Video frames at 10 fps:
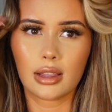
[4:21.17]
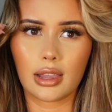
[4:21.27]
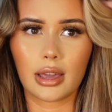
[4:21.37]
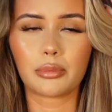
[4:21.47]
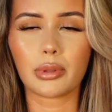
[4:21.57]

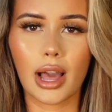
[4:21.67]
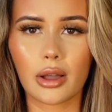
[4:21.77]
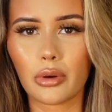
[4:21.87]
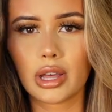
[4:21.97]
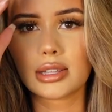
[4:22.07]
like
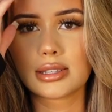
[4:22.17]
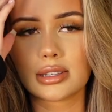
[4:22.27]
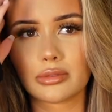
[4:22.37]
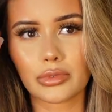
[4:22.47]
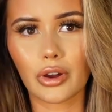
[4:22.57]
black ones
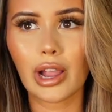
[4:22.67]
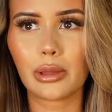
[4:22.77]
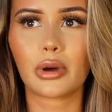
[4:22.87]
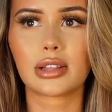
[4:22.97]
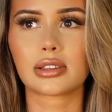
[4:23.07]
and
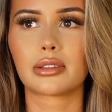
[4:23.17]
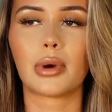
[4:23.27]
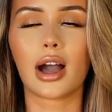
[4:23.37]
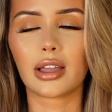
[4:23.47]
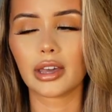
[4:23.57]
cream ones on the
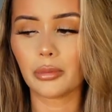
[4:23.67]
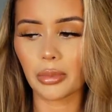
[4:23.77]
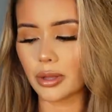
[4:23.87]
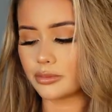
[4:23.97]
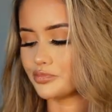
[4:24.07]
market
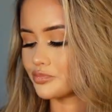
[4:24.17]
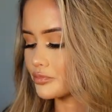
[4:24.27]
but